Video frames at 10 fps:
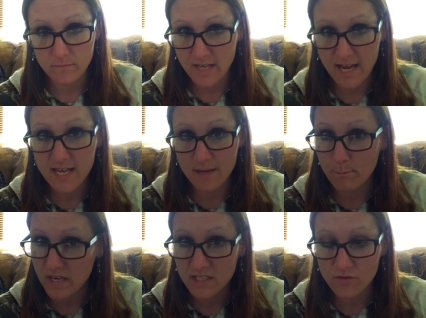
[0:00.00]
okay, him
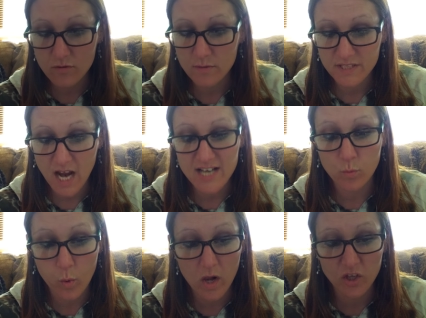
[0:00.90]
busting through them skies
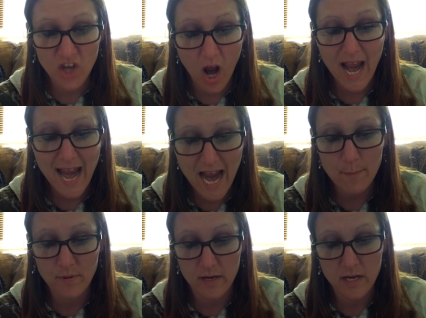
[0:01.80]
will not
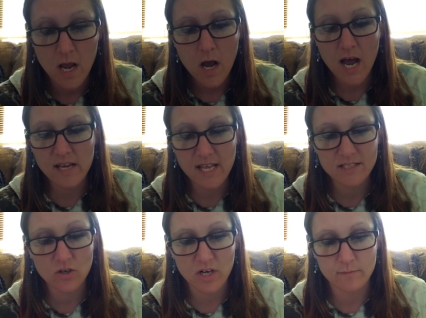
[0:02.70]
happen
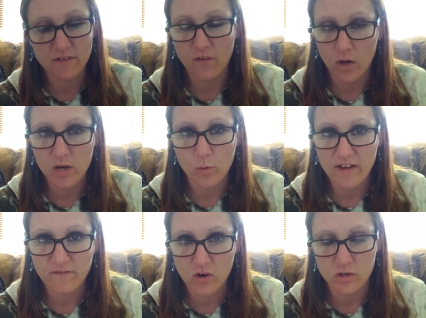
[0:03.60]
unless there comes a falling
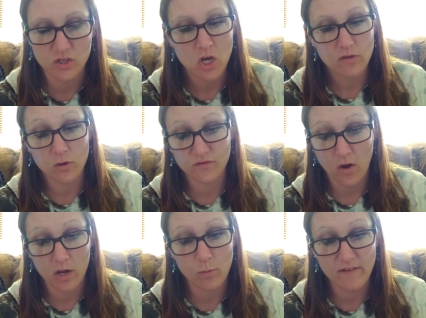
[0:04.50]
away first, those
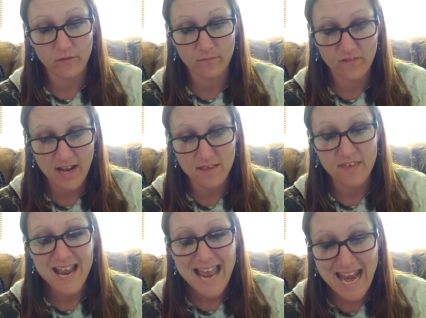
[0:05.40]
falling away from faith.
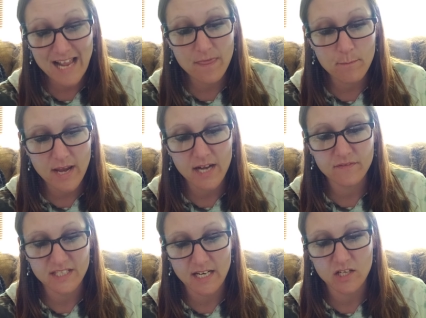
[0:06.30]
And the man
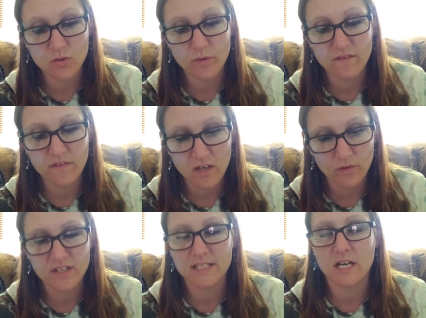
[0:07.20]
of sin is
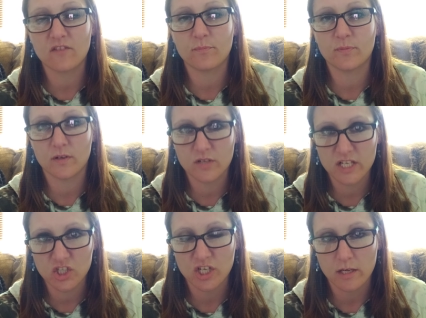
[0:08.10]
revealed, the son of
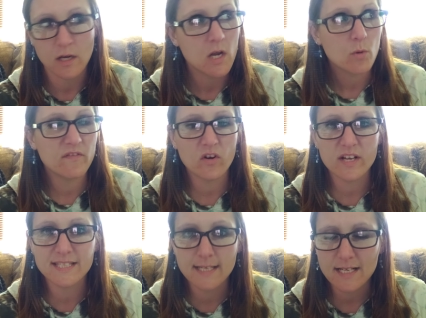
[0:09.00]
perdition. We've
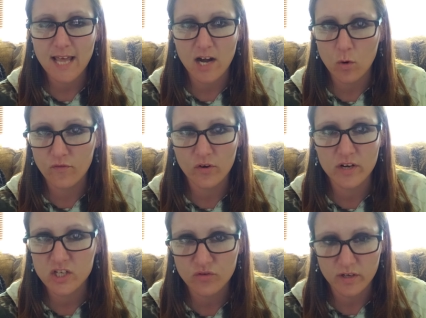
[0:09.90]
already seen that over
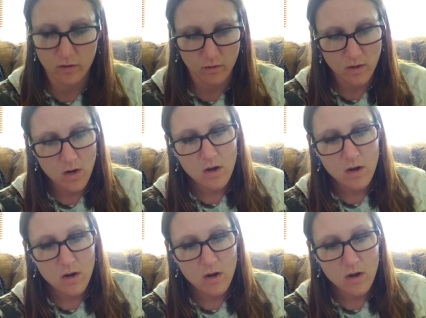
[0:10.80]
in Israel.